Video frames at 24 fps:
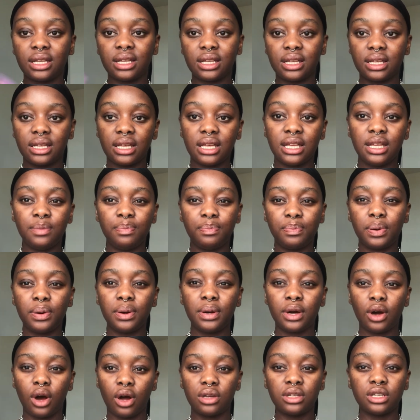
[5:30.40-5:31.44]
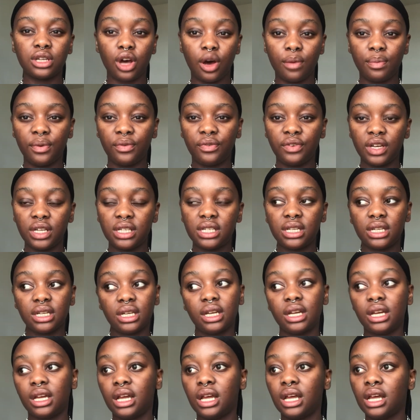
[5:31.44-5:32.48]
keep on top of it.
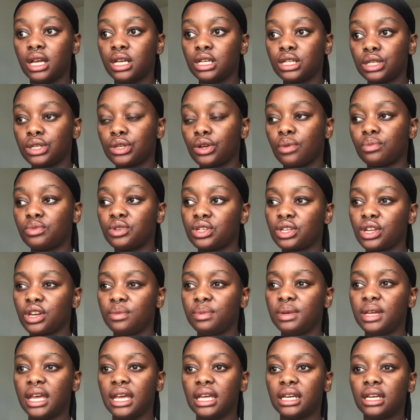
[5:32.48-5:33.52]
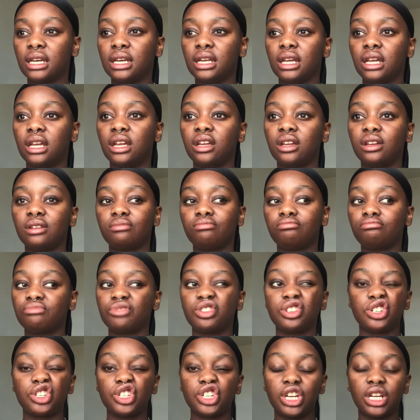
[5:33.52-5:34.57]
So I'm just going to be editing,
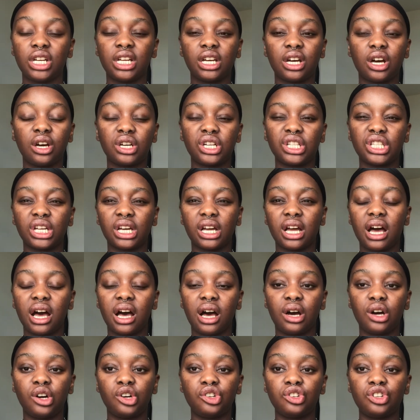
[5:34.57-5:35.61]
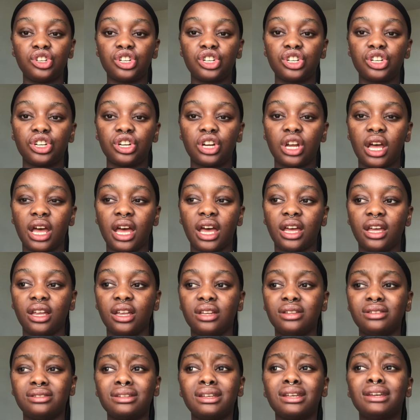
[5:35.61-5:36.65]
just chilling out on the couch
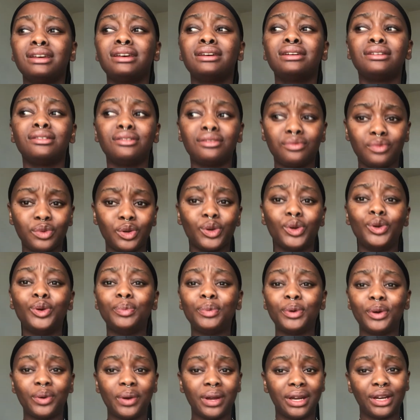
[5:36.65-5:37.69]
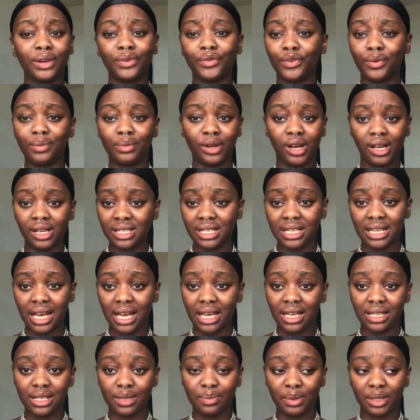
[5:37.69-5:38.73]
and recuperating from last
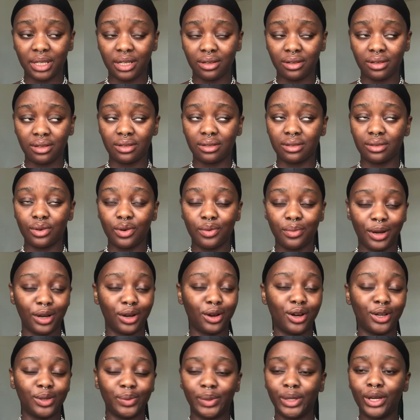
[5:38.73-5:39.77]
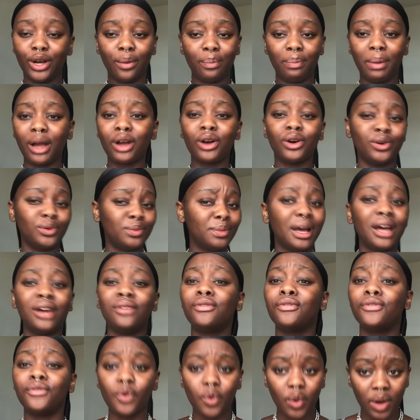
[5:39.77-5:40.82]
night because, oh my God, we got back home at
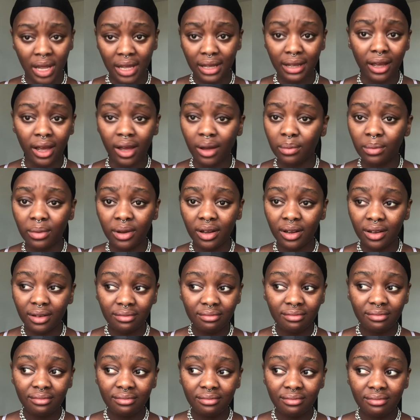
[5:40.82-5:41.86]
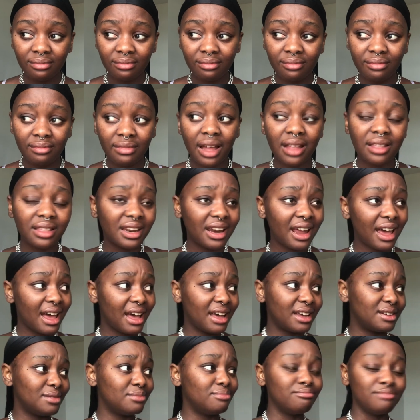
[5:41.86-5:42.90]
four A M and then I
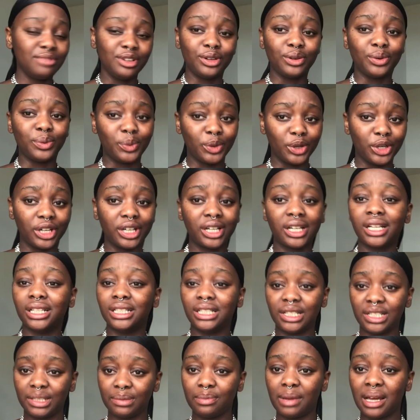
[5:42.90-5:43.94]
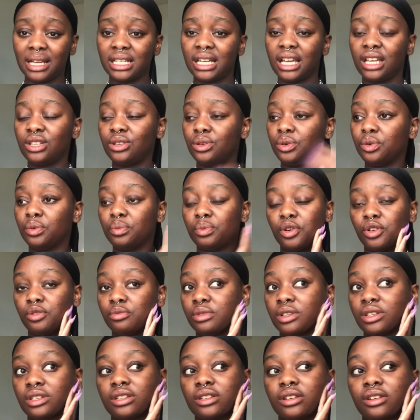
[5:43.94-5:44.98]
had, you know, work and then my tattoo
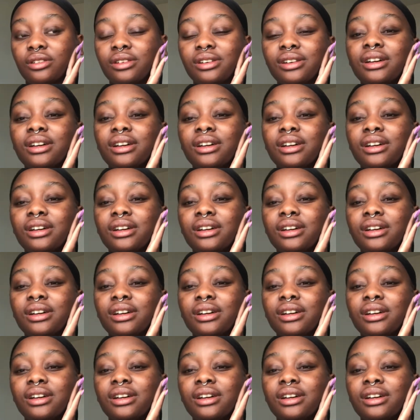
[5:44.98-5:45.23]
appointment. So